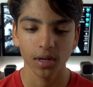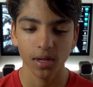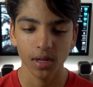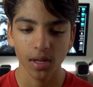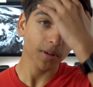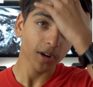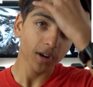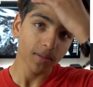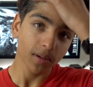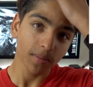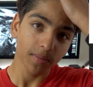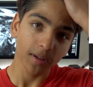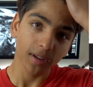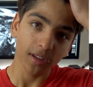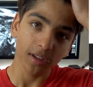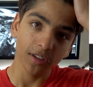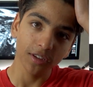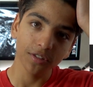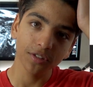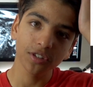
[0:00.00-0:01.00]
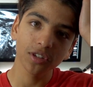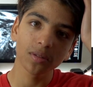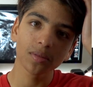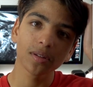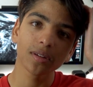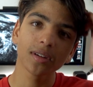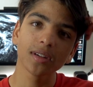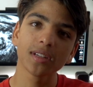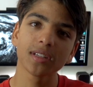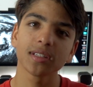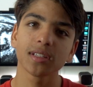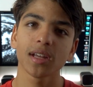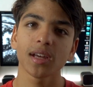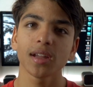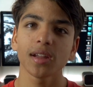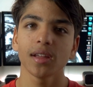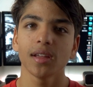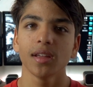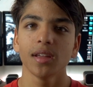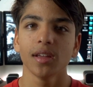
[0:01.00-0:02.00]
best part about being a YouTuber is
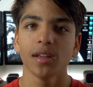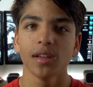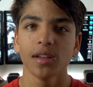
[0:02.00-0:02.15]
that